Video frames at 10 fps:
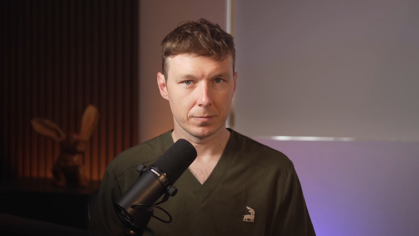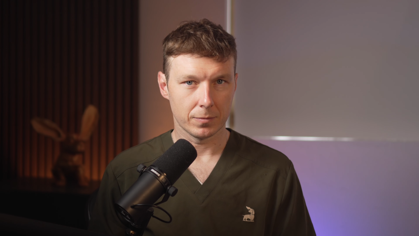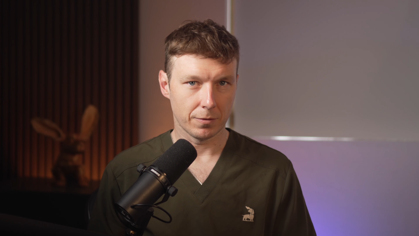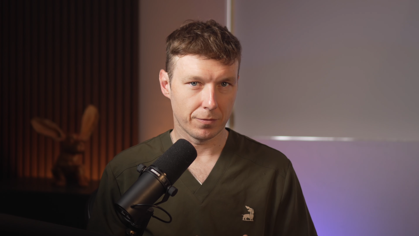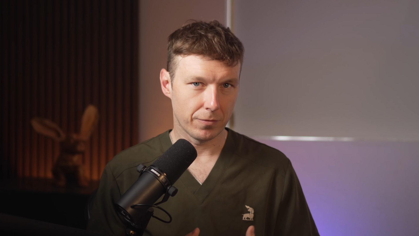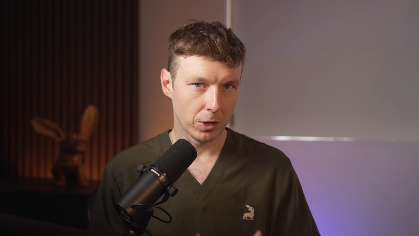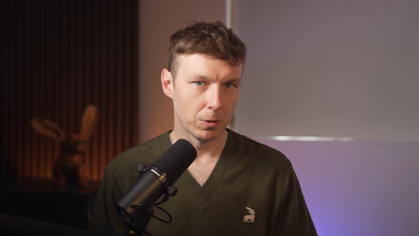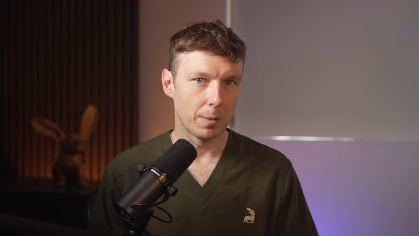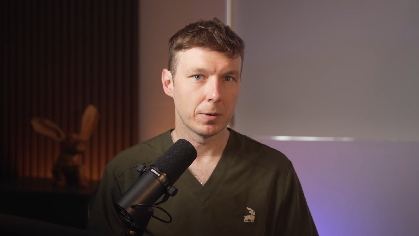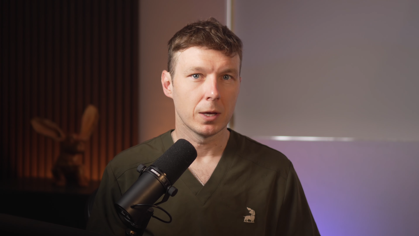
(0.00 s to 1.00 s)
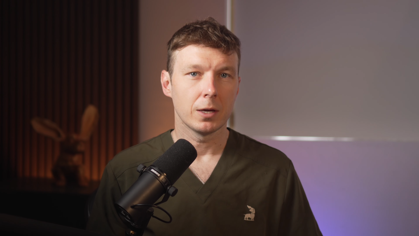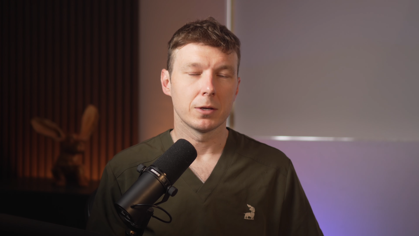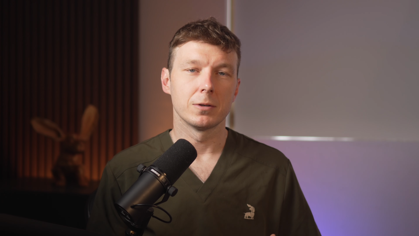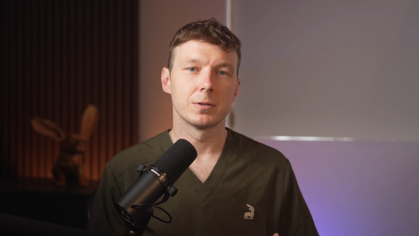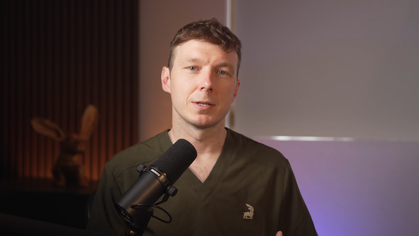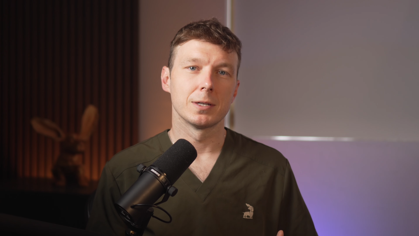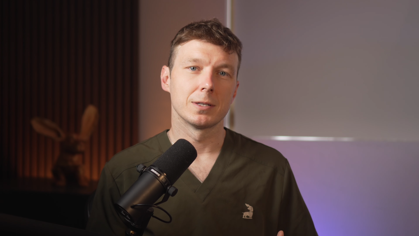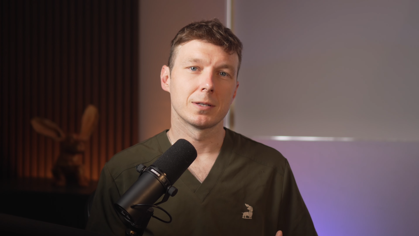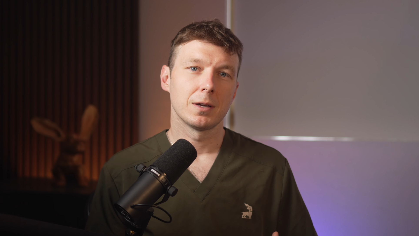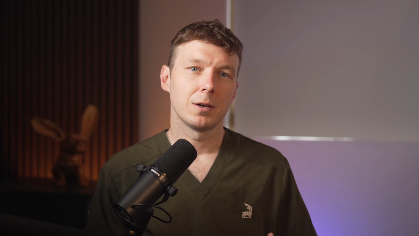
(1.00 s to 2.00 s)
The follow-up
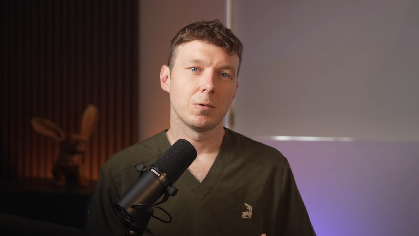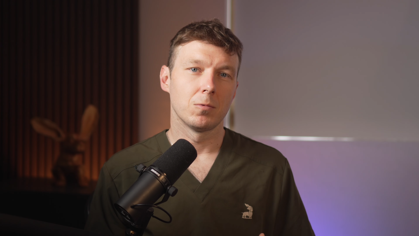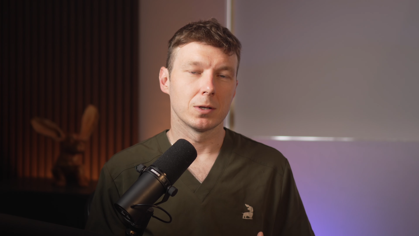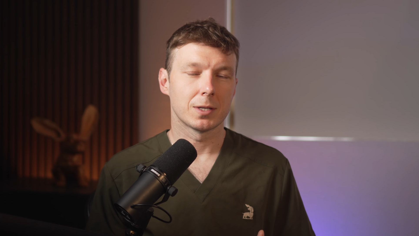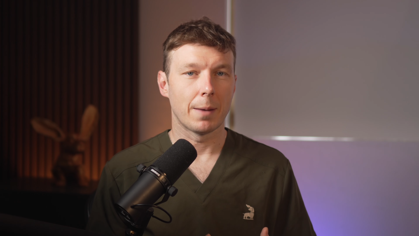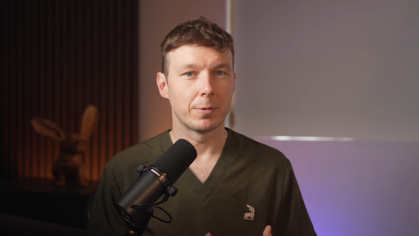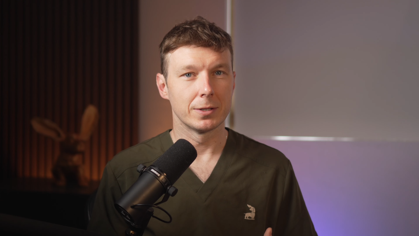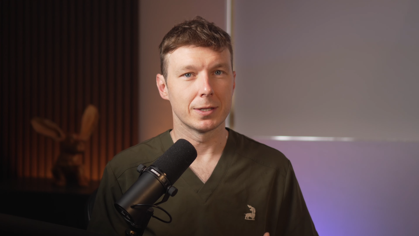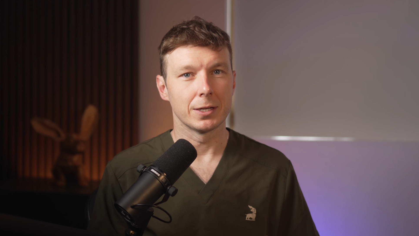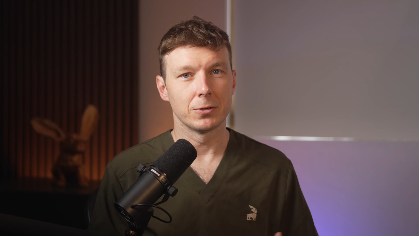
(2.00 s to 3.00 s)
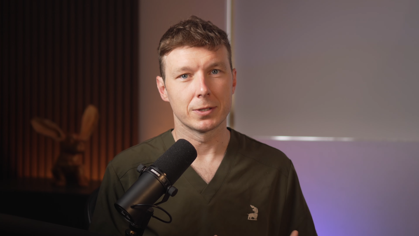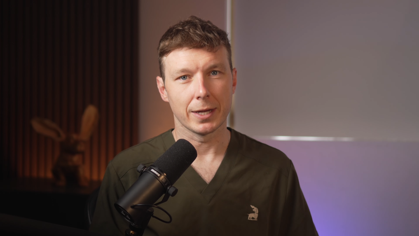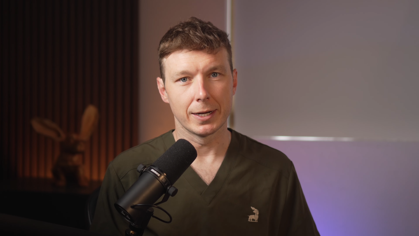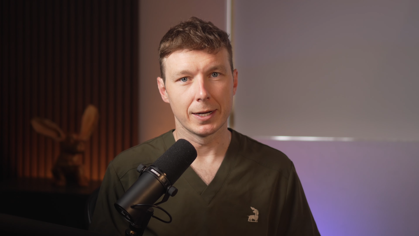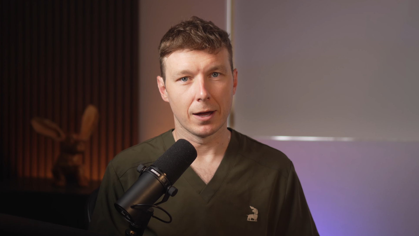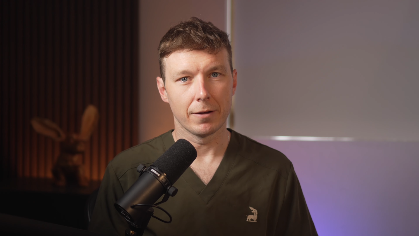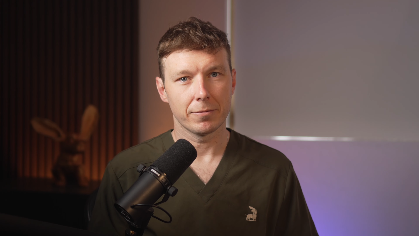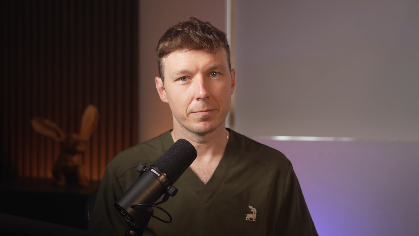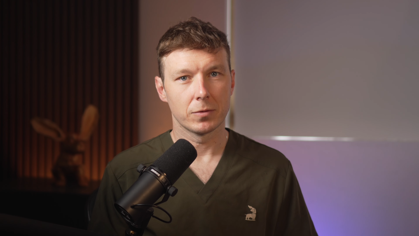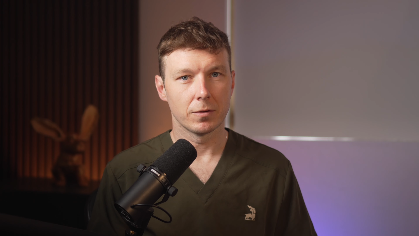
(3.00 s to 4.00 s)
uses what's happened in your daily life.